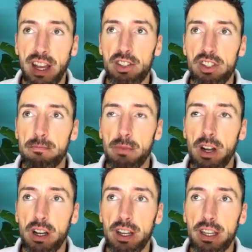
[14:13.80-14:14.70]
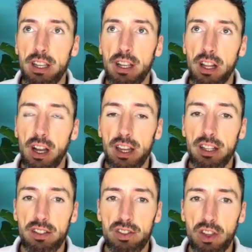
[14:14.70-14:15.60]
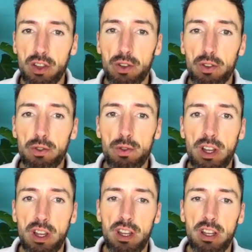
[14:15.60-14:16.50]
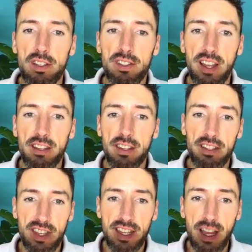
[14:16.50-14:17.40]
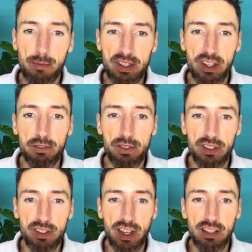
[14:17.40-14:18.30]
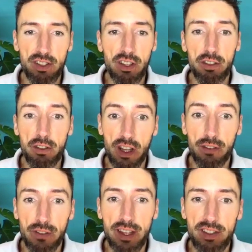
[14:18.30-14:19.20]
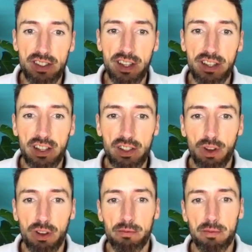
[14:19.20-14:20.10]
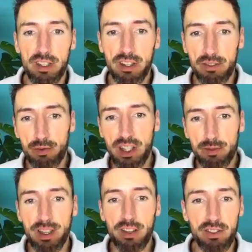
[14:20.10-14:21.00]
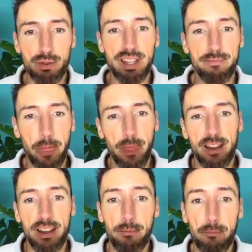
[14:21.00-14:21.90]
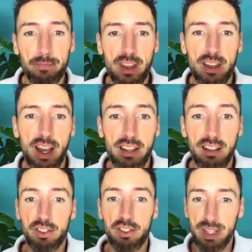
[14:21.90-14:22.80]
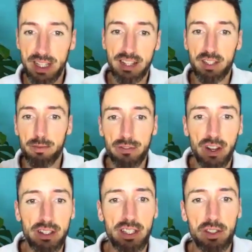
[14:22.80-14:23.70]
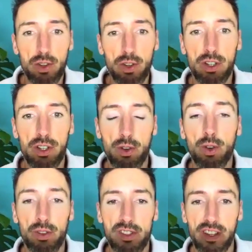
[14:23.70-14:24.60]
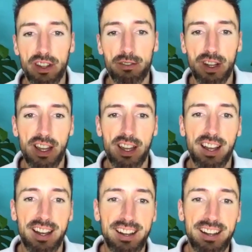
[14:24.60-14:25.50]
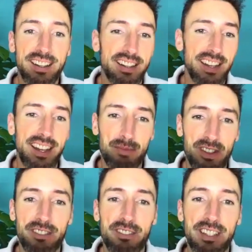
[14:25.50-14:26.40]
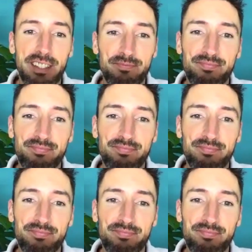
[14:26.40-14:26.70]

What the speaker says: actually my clients who said they'd seen episodes and said, you'd love this. And that's what, switched me onto it. And ultimately led to me finding your course. So okay. Absolutely.